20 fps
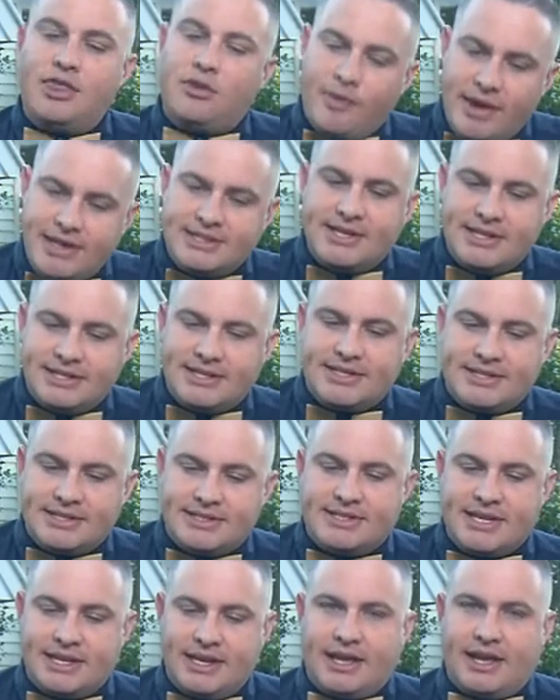And the reason it's in
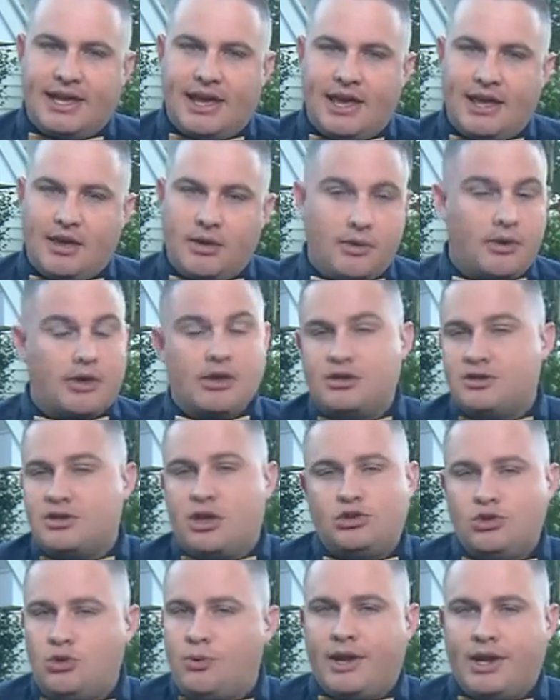Sydney, because
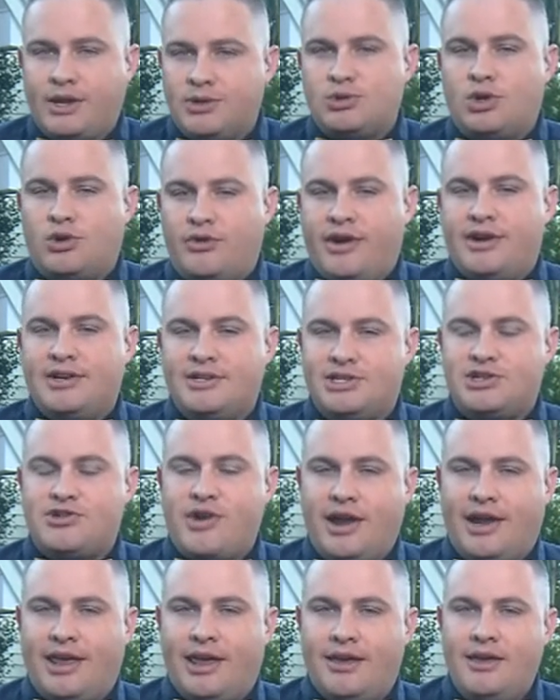I do weddings all around
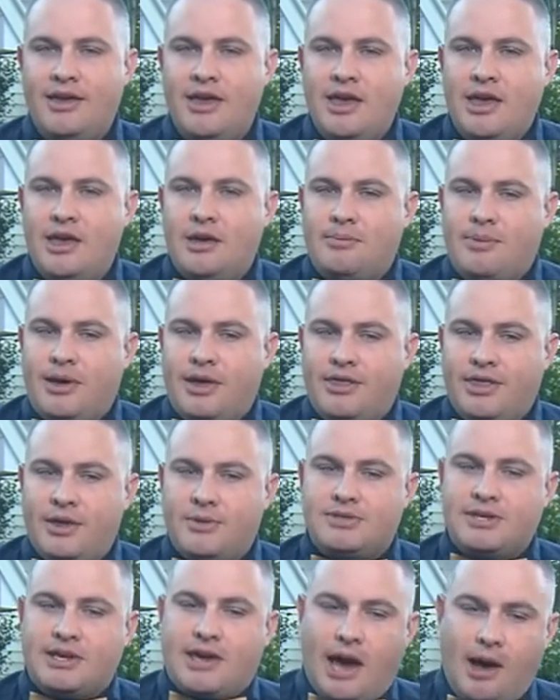Australia, but there
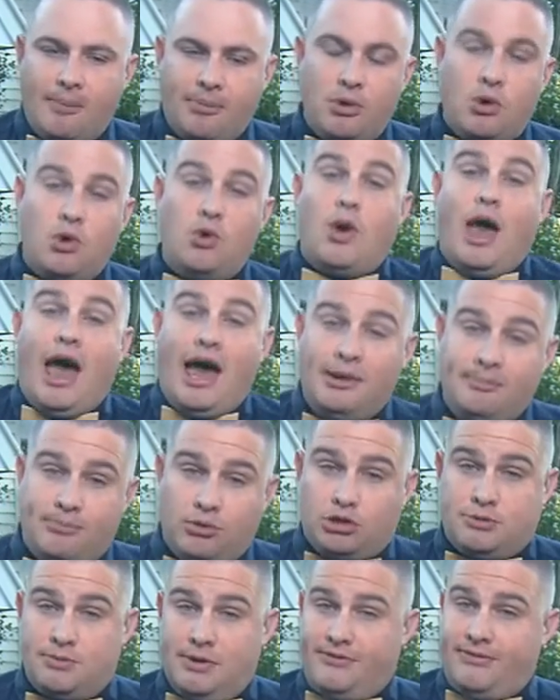was a couple who had
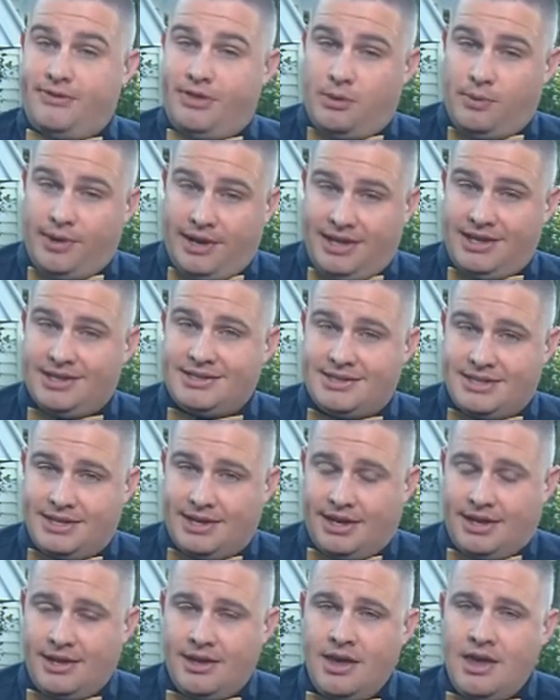booked me for their wedding in
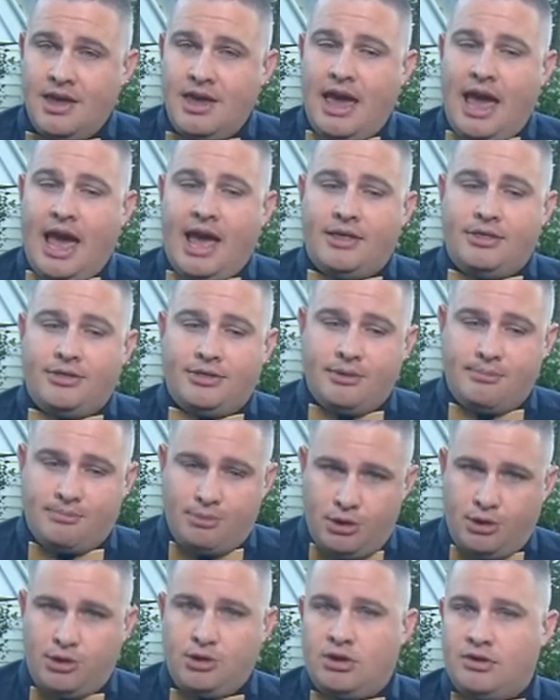Sydney, and the
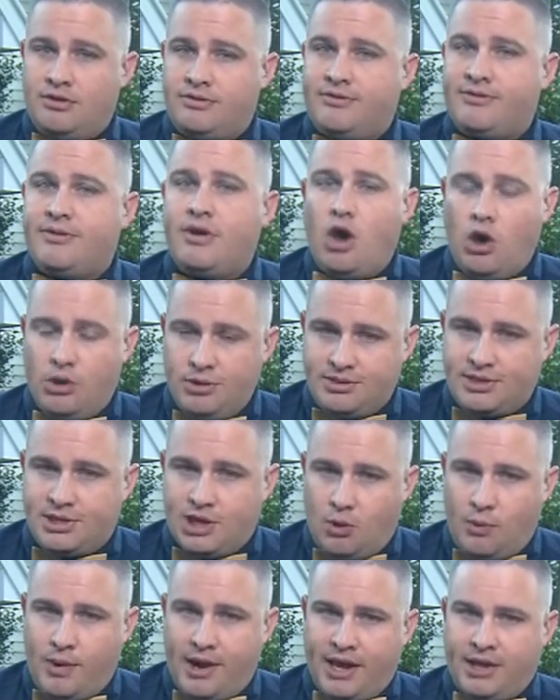burden of
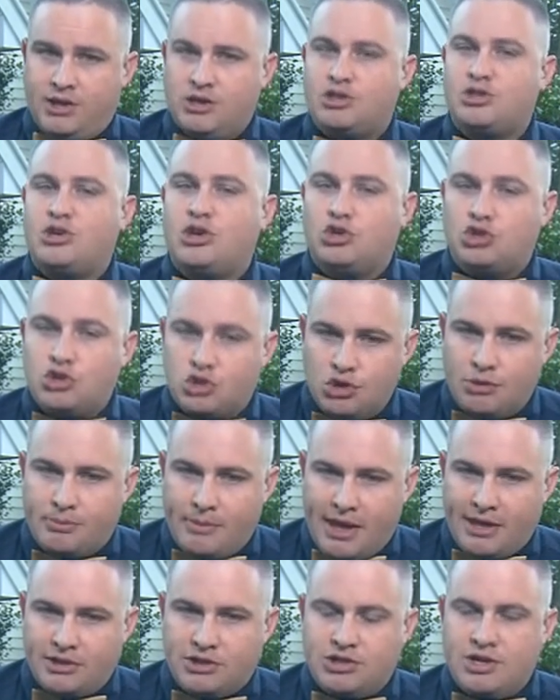hosting a wedding just got too
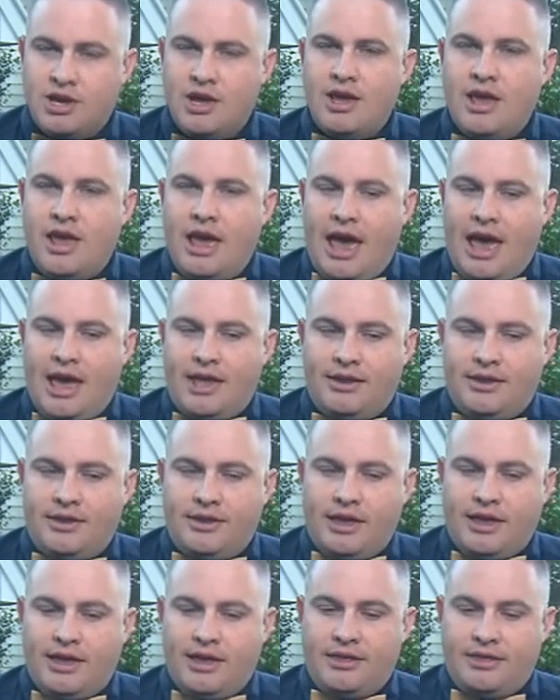much, and
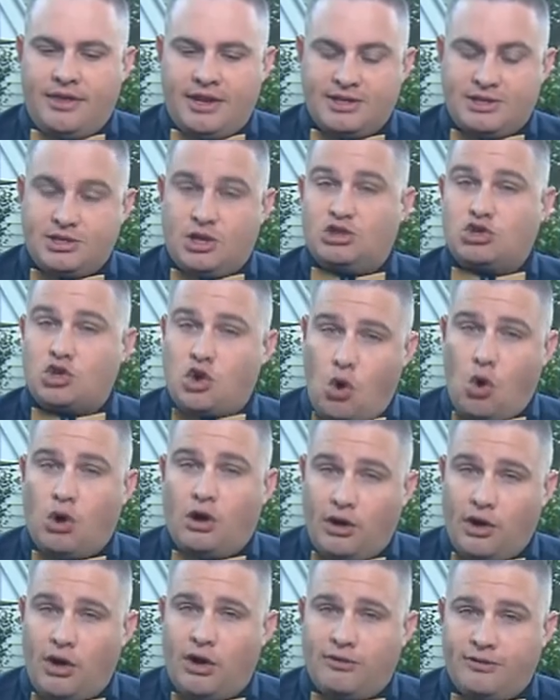they decided to
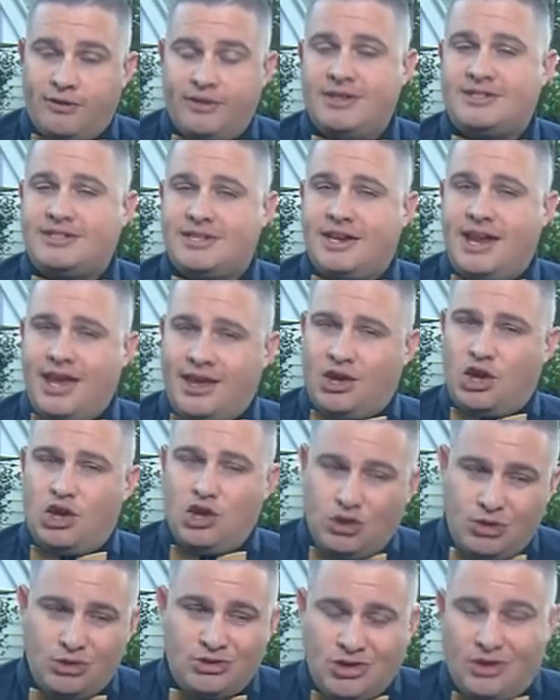call it off, and they said, hey,
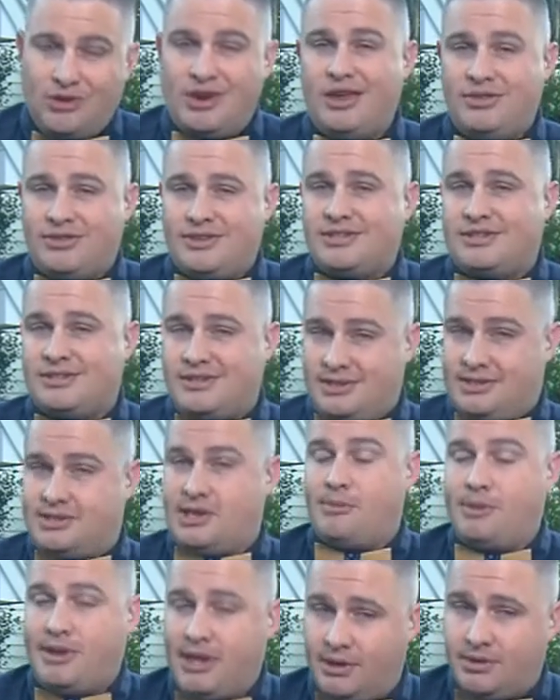can you donate this to
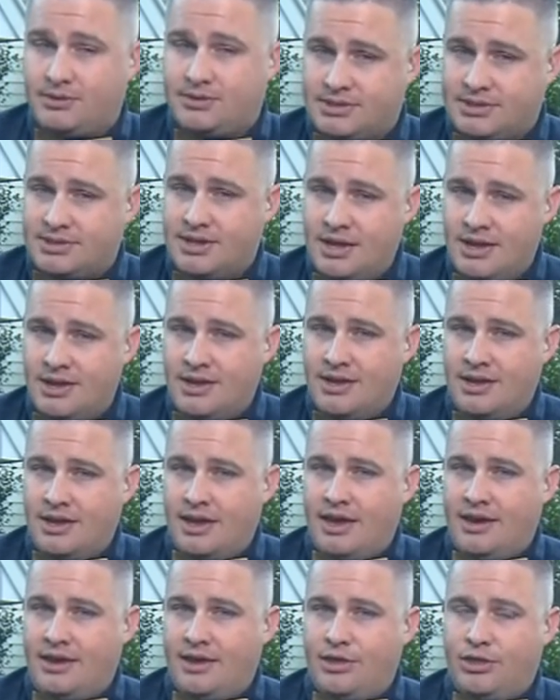someone else?
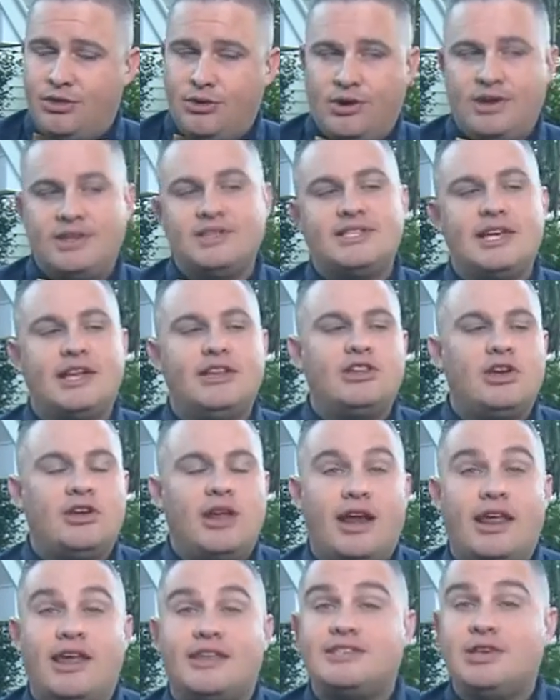And I thought, instead of
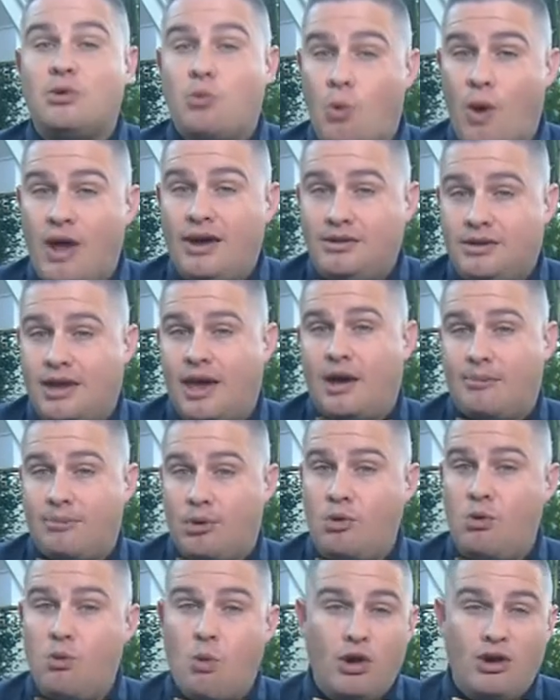donating it to one
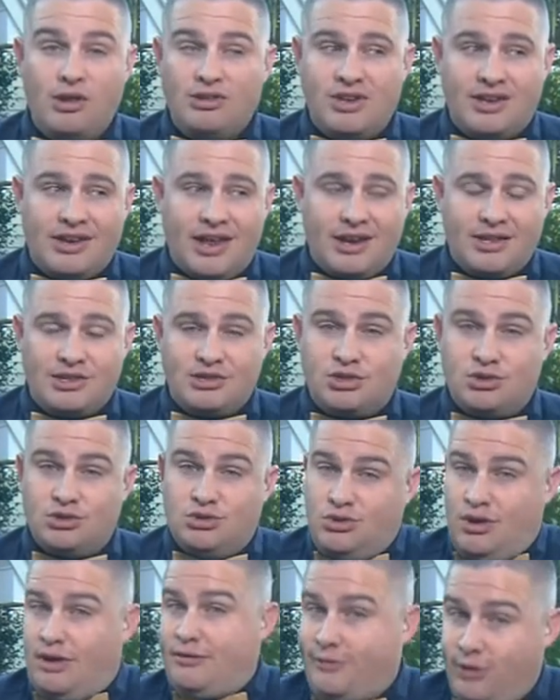couple, want to donate it
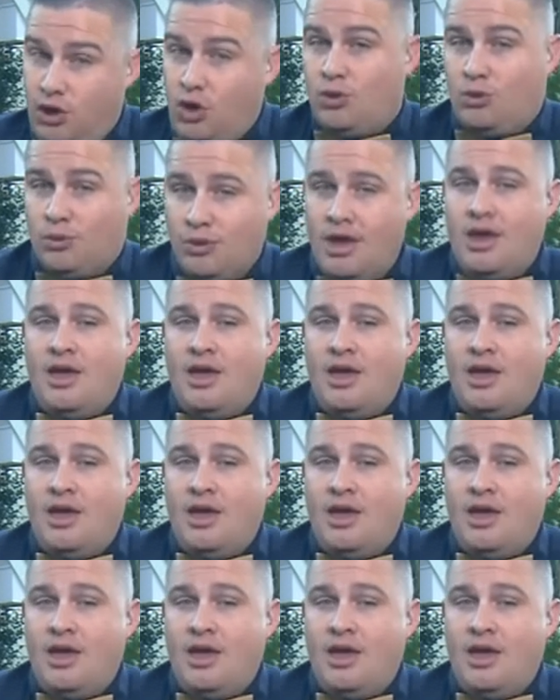to a few.